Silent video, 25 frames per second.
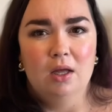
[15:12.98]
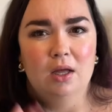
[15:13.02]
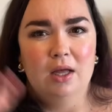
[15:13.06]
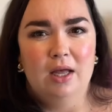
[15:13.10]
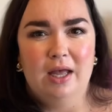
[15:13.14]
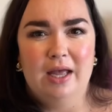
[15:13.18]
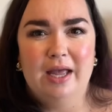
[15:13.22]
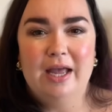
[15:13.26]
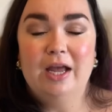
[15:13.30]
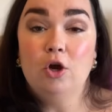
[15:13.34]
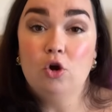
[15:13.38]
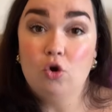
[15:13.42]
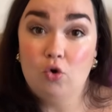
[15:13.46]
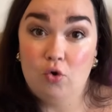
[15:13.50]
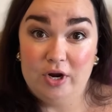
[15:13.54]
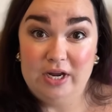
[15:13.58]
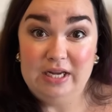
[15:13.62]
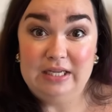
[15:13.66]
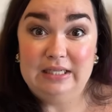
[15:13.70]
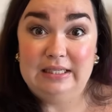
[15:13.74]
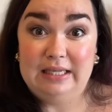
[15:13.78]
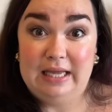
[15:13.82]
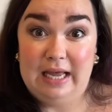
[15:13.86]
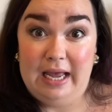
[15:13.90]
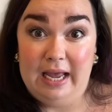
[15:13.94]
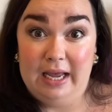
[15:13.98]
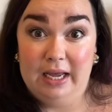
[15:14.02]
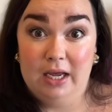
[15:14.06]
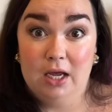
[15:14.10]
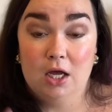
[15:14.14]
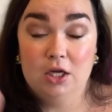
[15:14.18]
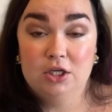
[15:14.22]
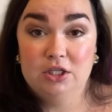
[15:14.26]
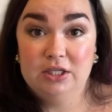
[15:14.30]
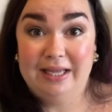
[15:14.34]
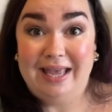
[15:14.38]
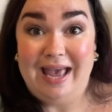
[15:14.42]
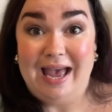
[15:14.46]
increasing
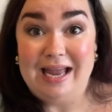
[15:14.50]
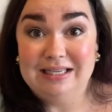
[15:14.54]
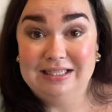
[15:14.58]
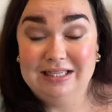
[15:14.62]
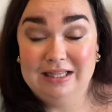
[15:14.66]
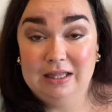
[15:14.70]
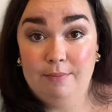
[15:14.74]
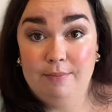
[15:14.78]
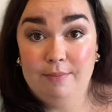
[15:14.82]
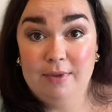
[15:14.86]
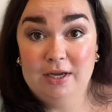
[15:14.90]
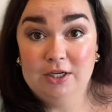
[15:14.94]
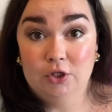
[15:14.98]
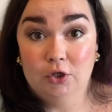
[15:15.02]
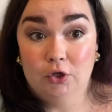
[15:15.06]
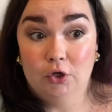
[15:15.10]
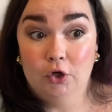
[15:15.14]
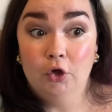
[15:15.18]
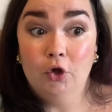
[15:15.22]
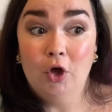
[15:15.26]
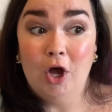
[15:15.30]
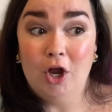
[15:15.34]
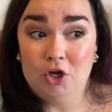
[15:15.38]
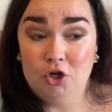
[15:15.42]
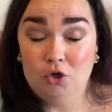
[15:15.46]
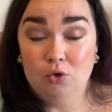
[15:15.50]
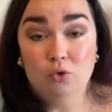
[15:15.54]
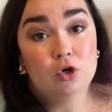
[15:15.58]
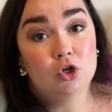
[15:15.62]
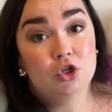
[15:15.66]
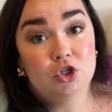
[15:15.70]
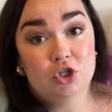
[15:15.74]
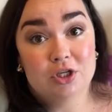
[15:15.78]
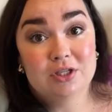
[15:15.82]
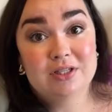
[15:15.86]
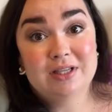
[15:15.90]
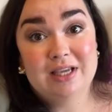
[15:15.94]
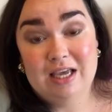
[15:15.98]
to get to the middle, and you could
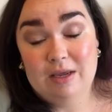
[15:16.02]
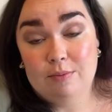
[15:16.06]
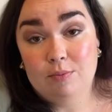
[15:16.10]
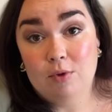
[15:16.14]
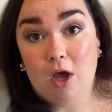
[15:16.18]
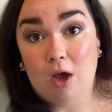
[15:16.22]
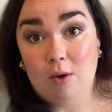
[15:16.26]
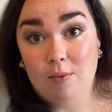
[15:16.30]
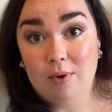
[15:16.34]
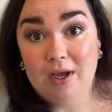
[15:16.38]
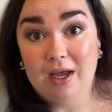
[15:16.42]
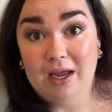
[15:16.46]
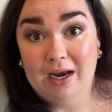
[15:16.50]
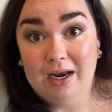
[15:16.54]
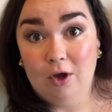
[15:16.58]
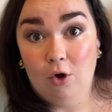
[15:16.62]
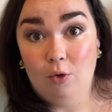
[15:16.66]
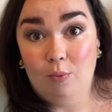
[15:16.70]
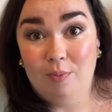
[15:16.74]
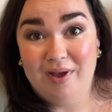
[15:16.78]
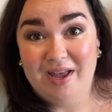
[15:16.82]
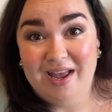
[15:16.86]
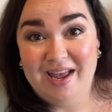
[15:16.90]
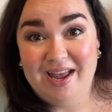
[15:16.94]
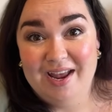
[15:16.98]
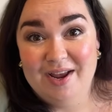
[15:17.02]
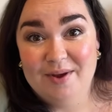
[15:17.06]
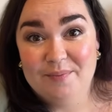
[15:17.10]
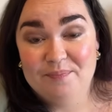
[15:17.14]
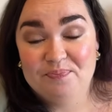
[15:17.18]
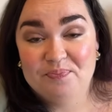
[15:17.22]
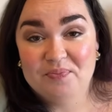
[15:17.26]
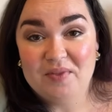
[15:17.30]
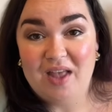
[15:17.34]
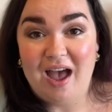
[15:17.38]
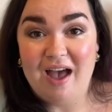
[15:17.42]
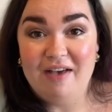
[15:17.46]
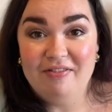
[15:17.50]
just keep going a little bit,
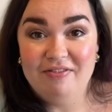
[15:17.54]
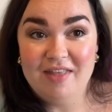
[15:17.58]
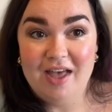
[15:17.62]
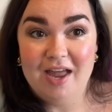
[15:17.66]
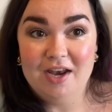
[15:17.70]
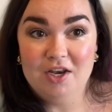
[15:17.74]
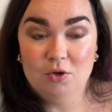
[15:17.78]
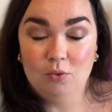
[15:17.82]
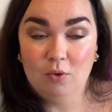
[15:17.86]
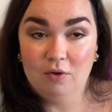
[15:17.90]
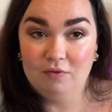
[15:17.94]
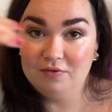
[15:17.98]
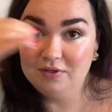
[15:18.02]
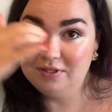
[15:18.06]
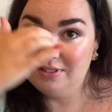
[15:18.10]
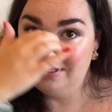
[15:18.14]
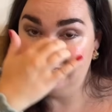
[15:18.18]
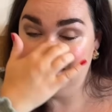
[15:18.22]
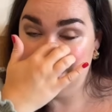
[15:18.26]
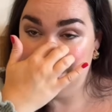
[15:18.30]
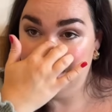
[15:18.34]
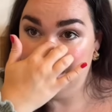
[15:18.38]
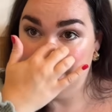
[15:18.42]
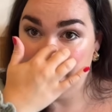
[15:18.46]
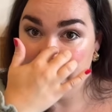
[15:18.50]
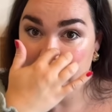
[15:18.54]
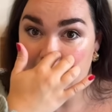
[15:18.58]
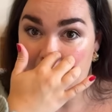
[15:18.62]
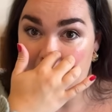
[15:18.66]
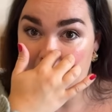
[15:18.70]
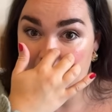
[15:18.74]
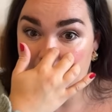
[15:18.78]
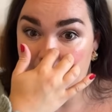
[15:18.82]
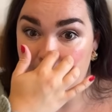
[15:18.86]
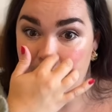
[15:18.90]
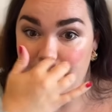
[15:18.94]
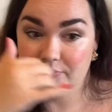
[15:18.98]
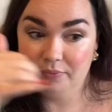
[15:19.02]
and then you obviously
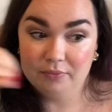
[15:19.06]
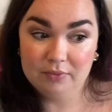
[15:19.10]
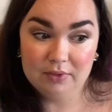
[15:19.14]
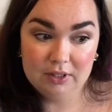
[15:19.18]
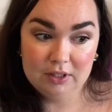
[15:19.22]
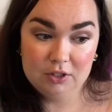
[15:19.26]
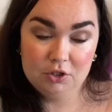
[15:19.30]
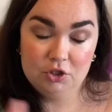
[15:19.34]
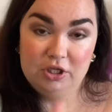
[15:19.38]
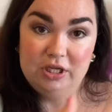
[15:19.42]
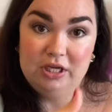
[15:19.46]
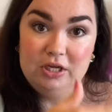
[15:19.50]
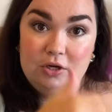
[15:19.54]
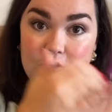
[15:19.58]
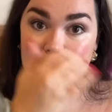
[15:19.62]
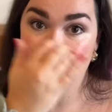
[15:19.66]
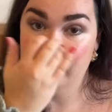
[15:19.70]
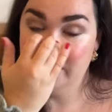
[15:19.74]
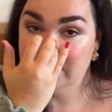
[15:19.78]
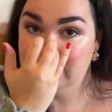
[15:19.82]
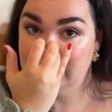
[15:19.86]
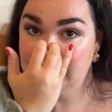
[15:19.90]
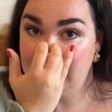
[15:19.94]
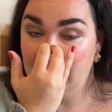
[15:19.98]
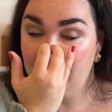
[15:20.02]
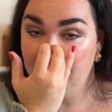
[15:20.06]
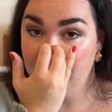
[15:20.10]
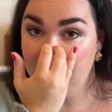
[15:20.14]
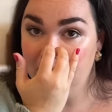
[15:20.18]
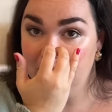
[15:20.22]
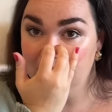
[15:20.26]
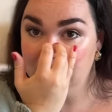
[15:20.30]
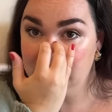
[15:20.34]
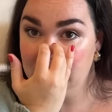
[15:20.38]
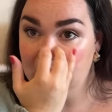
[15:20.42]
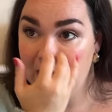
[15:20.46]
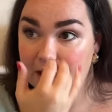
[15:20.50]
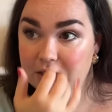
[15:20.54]
decrease down the
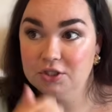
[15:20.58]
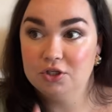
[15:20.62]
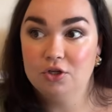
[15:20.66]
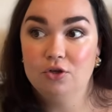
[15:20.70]
other side.